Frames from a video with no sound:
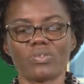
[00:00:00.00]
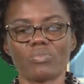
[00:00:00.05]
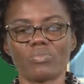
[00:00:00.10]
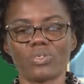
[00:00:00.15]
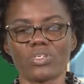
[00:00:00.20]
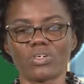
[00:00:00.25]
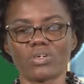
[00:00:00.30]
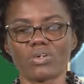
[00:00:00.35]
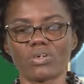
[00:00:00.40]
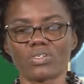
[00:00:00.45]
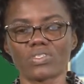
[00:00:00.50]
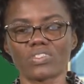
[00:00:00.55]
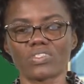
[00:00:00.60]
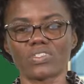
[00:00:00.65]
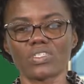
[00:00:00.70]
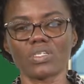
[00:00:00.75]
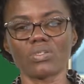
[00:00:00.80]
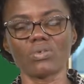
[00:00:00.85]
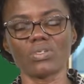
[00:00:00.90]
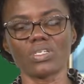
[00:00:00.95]
because
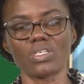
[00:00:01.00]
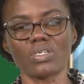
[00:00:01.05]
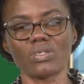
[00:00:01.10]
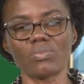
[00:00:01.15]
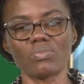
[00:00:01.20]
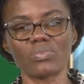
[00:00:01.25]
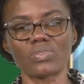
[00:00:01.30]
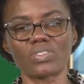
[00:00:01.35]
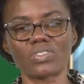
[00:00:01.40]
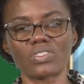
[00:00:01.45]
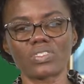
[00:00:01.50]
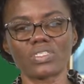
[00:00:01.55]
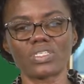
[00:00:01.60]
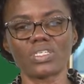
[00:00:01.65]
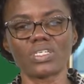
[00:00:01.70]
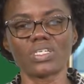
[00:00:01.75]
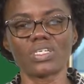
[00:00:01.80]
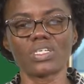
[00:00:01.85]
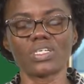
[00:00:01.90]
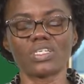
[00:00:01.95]
synonyms
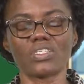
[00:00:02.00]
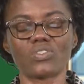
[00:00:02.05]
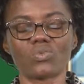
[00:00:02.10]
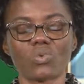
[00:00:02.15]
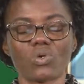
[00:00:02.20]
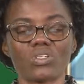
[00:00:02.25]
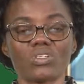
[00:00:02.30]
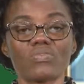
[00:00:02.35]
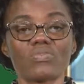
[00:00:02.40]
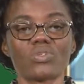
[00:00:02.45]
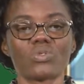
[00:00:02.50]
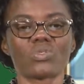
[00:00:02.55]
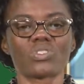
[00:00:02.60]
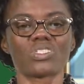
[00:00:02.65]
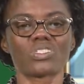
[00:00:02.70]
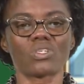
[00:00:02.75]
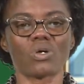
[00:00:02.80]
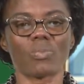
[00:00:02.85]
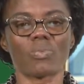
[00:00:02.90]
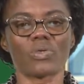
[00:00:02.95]
is one of
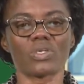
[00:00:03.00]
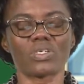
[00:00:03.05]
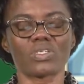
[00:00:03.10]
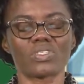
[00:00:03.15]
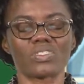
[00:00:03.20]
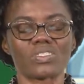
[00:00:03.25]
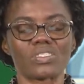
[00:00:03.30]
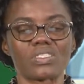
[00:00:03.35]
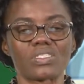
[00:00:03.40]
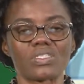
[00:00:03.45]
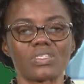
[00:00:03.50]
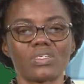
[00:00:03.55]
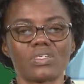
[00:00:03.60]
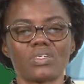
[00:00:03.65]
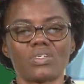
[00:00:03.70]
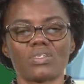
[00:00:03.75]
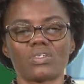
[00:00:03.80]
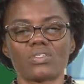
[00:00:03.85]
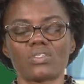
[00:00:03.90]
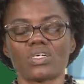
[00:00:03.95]
those topics
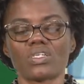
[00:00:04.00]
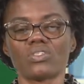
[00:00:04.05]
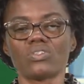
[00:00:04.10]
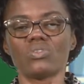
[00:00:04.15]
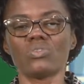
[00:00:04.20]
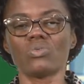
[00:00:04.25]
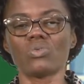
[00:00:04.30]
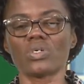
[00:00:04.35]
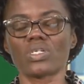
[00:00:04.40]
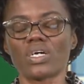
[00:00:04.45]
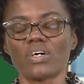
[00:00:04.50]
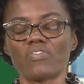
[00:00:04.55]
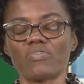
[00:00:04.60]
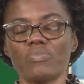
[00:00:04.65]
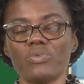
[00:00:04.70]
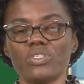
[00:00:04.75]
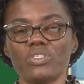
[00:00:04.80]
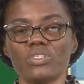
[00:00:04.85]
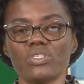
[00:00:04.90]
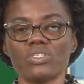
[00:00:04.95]
that you would have
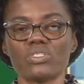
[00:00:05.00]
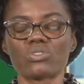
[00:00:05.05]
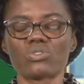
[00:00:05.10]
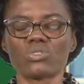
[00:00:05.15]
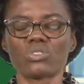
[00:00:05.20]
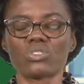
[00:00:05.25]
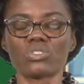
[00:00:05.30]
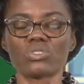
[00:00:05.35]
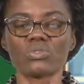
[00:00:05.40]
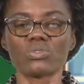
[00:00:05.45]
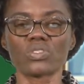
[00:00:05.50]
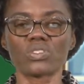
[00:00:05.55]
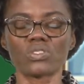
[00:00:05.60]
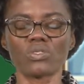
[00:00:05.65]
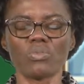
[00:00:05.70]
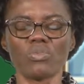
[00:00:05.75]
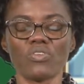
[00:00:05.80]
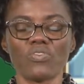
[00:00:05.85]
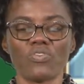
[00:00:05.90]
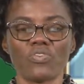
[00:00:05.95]
been introduced
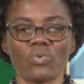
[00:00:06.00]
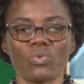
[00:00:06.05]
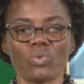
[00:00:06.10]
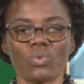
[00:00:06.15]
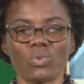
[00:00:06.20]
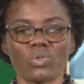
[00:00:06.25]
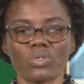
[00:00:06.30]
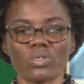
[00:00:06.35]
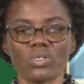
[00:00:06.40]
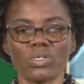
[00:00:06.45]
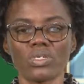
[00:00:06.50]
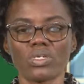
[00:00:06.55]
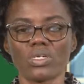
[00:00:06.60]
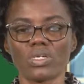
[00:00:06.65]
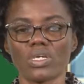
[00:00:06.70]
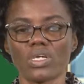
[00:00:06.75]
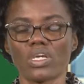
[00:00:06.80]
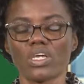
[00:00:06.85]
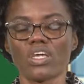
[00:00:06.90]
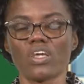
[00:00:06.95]
to before
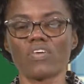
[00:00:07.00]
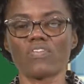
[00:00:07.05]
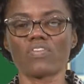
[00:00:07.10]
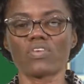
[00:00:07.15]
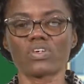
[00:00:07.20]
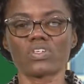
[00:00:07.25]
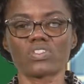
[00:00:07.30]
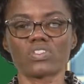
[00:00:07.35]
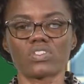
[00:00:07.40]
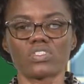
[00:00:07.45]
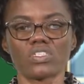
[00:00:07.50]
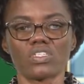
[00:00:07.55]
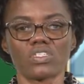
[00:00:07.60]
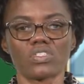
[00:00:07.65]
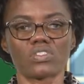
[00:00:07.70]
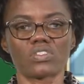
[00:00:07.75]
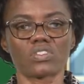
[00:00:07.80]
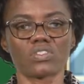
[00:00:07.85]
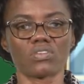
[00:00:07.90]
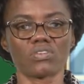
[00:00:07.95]
ever
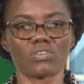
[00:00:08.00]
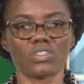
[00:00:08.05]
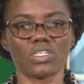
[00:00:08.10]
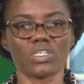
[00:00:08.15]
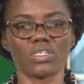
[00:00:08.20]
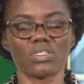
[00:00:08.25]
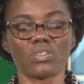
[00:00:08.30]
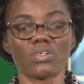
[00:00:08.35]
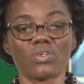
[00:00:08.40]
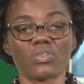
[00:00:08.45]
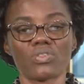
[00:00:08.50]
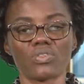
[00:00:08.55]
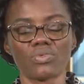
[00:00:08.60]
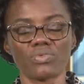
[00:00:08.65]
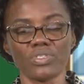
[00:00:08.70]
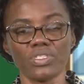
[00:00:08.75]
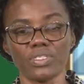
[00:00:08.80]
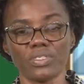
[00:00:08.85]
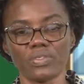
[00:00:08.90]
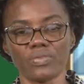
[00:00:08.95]
since grade
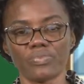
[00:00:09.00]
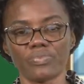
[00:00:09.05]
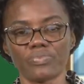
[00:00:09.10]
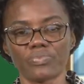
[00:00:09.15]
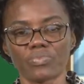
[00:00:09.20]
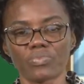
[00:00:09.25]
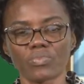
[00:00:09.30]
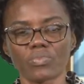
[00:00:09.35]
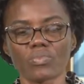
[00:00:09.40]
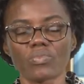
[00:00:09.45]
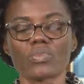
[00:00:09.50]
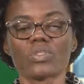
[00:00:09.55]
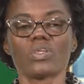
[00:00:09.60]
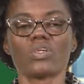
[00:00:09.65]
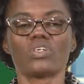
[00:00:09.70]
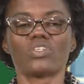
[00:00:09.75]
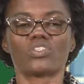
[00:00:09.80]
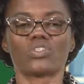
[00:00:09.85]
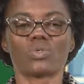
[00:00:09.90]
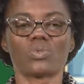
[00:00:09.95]
3.
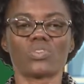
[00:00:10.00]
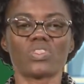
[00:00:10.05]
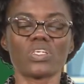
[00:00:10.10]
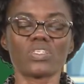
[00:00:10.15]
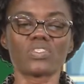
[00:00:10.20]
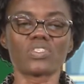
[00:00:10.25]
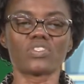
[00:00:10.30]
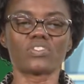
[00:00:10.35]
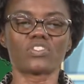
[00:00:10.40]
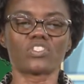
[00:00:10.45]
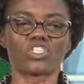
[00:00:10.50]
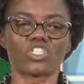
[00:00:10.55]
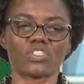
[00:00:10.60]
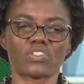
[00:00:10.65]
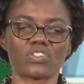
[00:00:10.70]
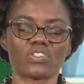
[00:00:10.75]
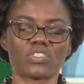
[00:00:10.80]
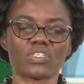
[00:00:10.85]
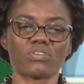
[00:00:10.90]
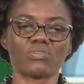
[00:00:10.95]
So this is
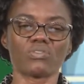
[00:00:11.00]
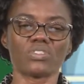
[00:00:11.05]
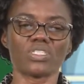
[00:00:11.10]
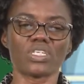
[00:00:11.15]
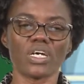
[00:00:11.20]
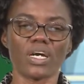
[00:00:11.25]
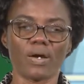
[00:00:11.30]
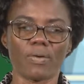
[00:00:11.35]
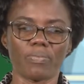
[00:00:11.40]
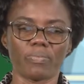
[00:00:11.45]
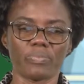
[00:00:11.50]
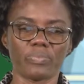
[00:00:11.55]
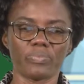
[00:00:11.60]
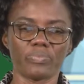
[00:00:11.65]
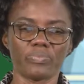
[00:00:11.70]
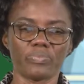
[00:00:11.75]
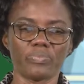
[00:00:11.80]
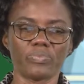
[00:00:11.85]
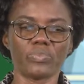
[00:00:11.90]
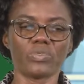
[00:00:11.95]
just a recap.
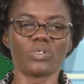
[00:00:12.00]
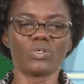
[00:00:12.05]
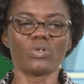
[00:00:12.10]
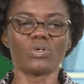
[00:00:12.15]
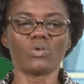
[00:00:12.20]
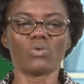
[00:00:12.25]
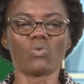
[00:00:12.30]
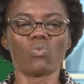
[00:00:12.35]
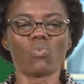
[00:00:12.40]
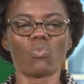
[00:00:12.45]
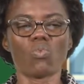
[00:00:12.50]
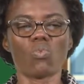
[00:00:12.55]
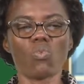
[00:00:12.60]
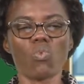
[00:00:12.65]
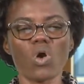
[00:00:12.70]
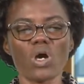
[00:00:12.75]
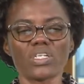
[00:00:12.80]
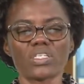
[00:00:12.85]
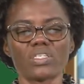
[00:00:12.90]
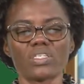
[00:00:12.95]

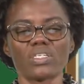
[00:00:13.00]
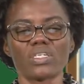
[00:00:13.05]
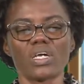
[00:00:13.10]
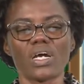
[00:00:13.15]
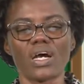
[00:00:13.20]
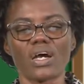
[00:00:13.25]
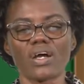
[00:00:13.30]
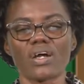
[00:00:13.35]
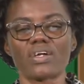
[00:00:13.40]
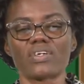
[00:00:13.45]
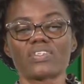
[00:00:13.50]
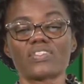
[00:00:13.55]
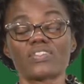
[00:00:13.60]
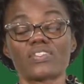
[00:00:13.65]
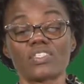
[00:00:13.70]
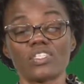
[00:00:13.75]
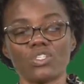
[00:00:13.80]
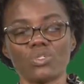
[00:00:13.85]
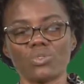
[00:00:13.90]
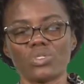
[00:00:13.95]
What are
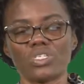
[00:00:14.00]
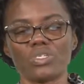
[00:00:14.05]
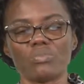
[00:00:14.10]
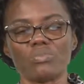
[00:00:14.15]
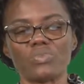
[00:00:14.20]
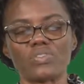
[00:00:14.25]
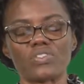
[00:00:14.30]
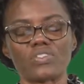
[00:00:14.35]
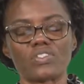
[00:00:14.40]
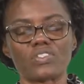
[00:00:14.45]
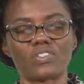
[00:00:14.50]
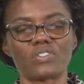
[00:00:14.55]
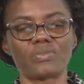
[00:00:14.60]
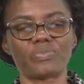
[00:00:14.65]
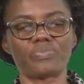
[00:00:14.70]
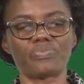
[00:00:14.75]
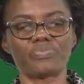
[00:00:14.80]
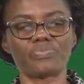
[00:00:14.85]
synonyms?